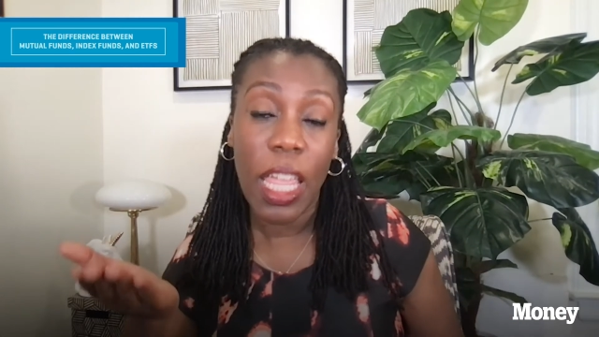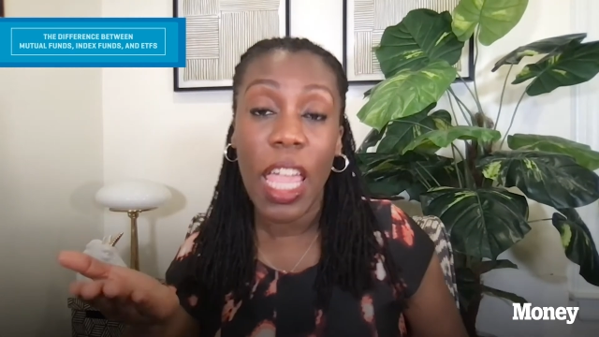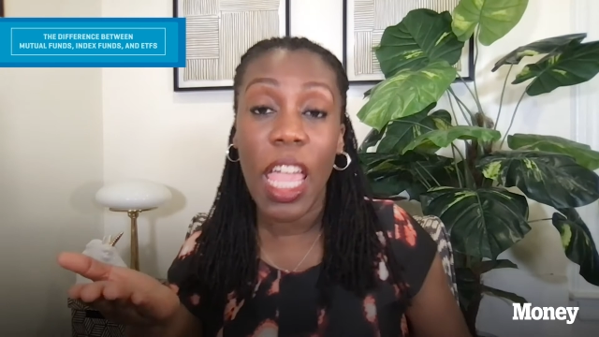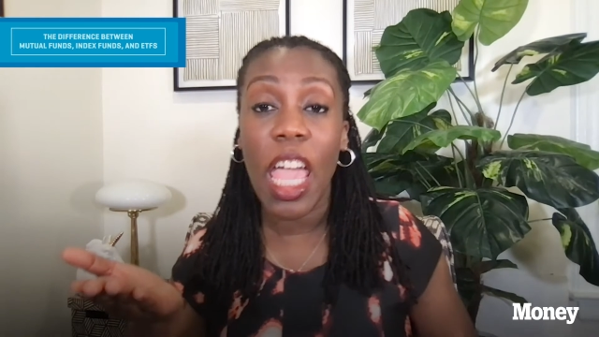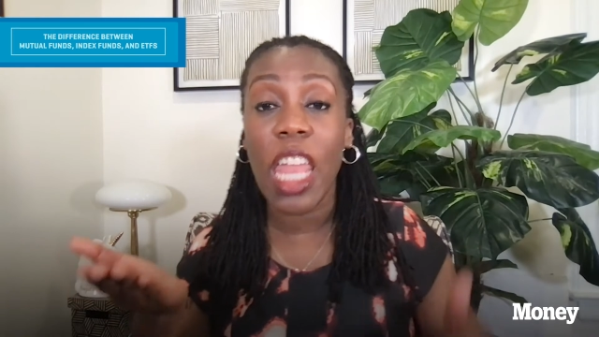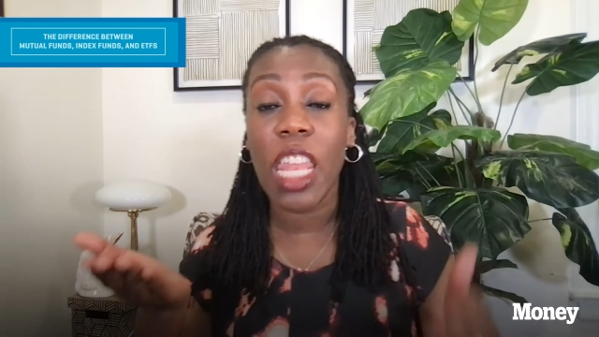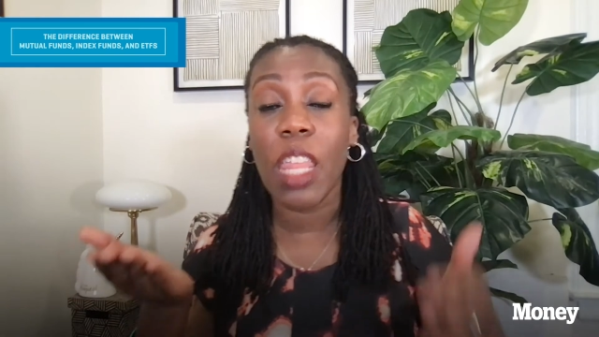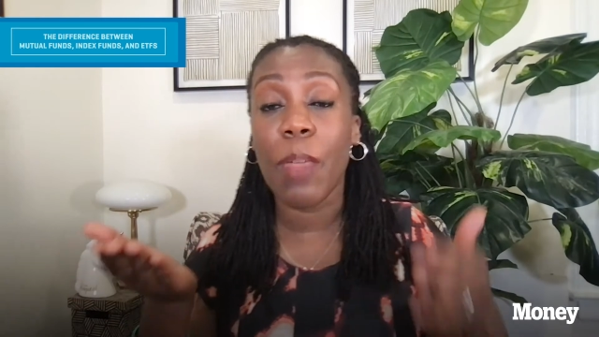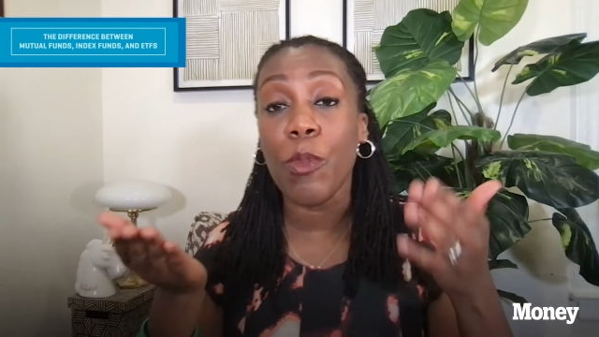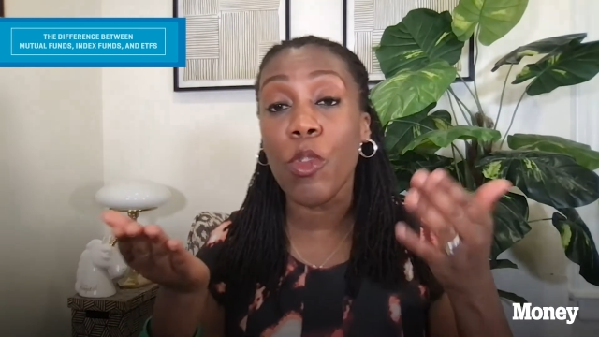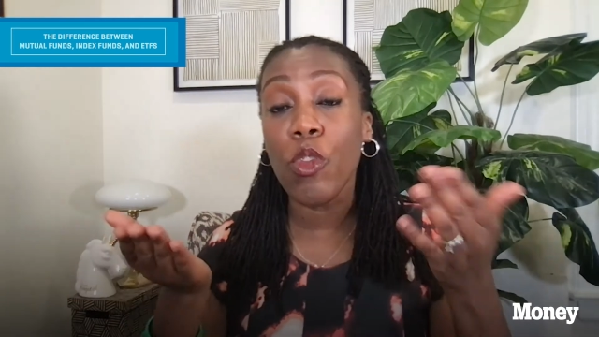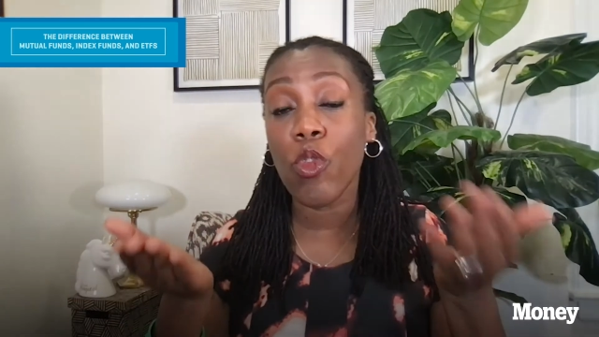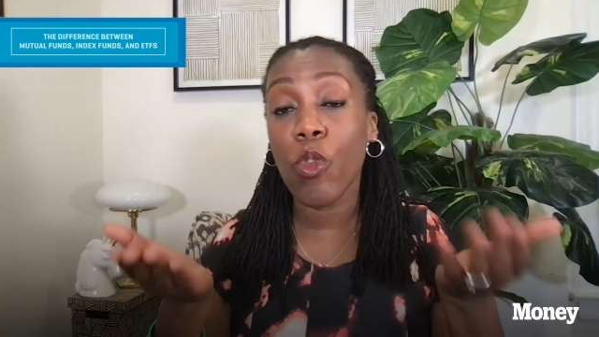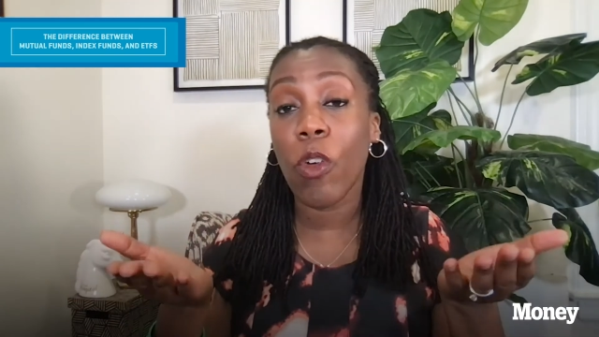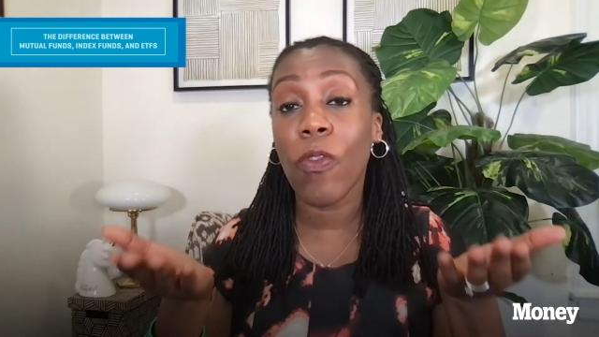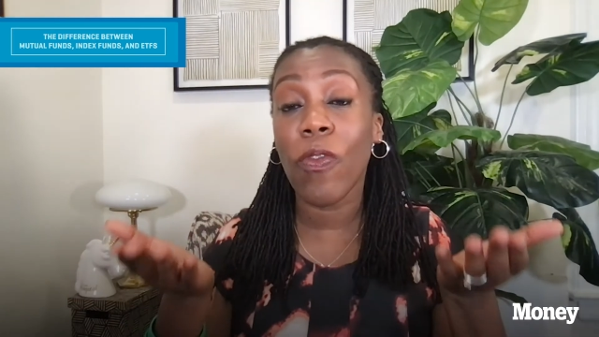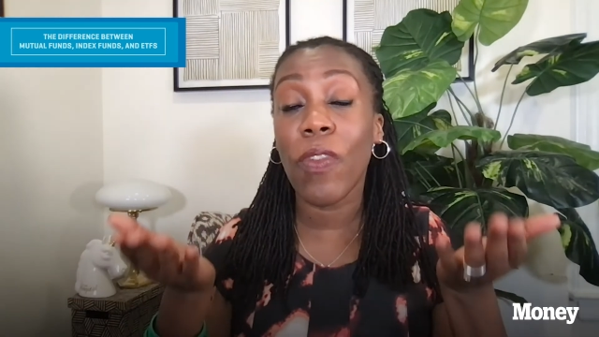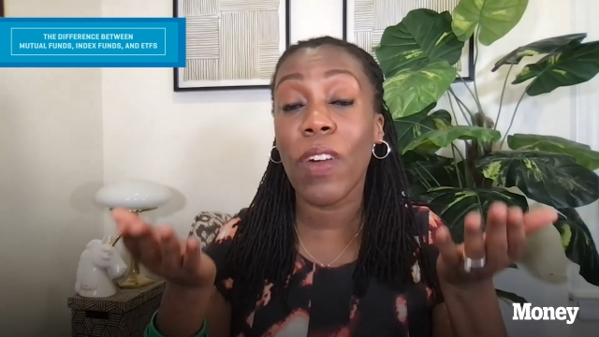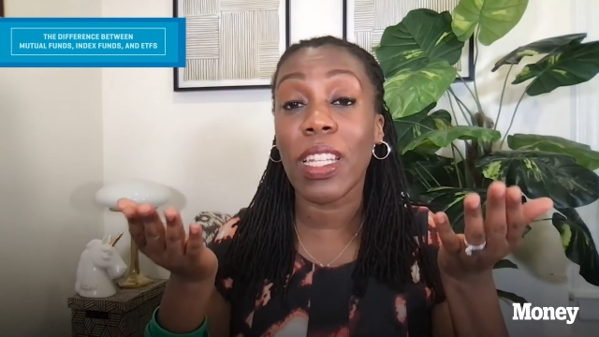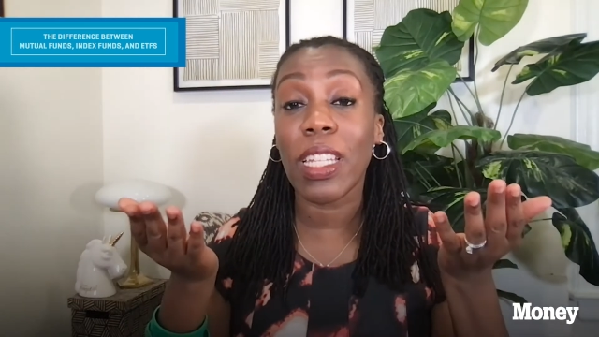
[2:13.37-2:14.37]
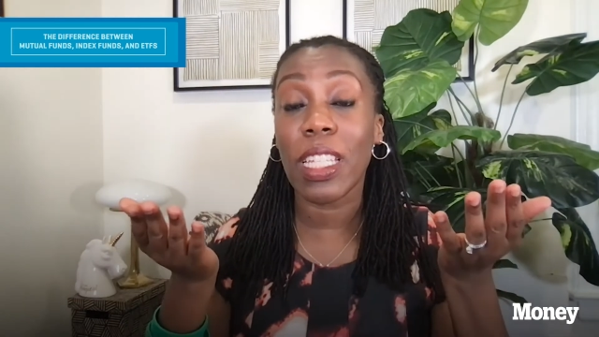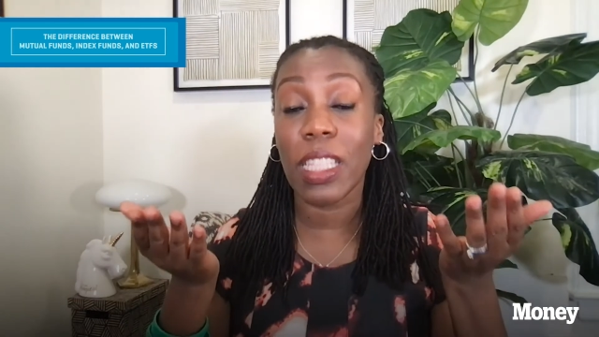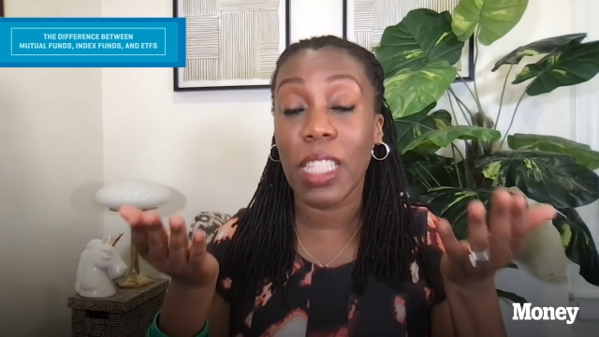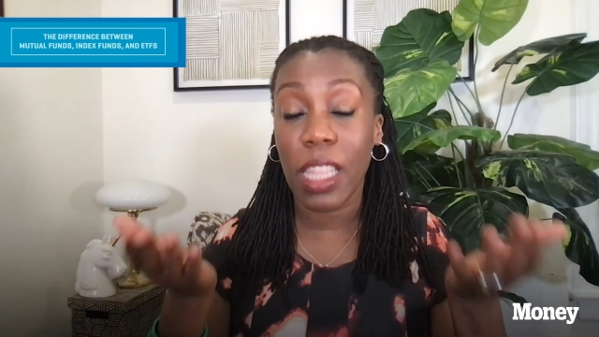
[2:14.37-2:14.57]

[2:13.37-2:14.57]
and a mutual fund is